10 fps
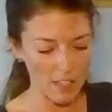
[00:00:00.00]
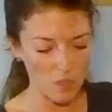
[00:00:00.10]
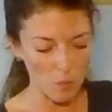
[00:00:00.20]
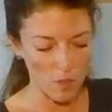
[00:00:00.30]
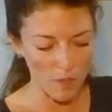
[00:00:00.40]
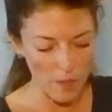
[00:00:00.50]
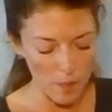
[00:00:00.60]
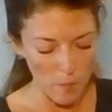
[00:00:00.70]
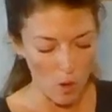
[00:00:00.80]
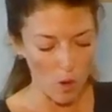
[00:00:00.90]
is you want
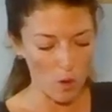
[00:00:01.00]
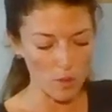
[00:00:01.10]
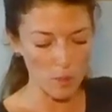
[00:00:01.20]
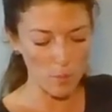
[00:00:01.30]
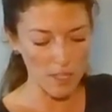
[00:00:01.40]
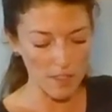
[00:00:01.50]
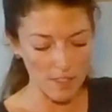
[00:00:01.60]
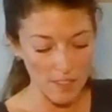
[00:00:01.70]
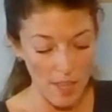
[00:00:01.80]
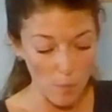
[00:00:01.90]
them all to be the
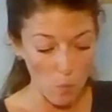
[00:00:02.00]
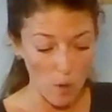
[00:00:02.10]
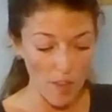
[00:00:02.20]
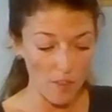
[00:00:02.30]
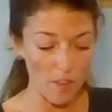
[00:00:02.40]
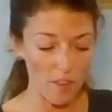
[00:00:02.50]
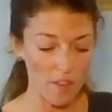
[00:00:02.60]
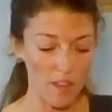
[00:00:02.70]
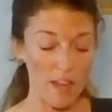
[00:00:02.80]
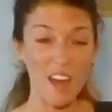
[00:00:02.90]
same width.
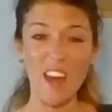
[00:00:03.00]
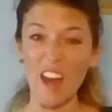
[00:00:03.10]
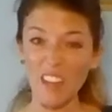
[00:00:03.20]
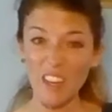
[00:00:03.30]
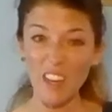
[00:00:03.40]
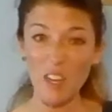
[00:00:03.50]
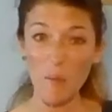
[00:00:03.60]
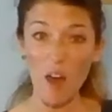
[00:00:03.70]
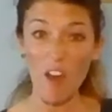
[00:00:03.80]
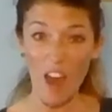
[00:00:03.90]
I cut
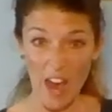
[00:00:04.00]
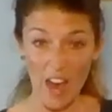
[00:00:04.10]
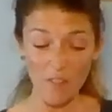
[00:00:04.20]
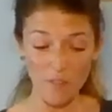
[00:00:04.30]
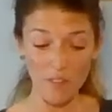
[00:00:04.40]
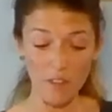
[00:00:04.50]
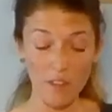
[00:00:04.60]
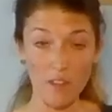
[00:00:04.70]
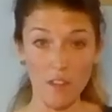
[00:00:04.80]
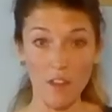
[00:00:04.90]
about half
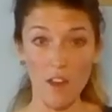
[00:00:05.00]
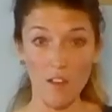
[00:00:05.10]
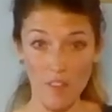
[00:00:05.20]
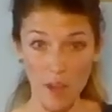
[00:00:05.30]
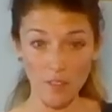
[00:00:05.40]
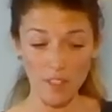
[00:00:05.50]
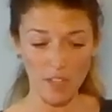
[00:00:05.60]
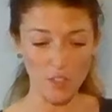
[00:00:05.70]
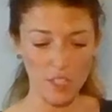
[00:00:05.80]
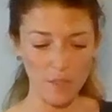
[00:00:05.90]
of that
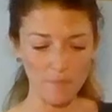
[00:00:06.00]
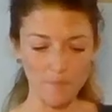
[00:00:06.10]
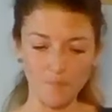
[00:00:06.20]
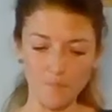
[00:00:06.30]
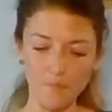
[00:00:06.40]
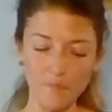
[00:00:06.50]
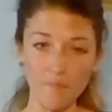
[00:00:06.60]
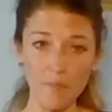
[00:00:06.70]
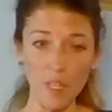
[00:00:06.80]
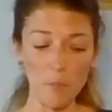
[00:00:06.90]
section,
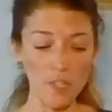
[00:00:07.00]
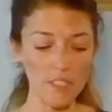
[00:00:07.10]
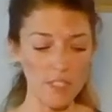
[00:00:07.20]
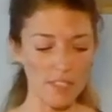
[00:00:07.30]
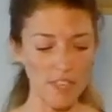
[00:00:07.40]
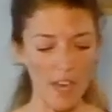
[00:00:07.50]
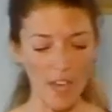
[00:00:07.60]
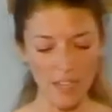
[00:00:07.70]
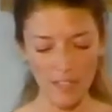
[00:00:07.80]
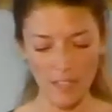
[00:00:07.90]
put it to the
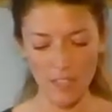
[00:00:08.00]
side,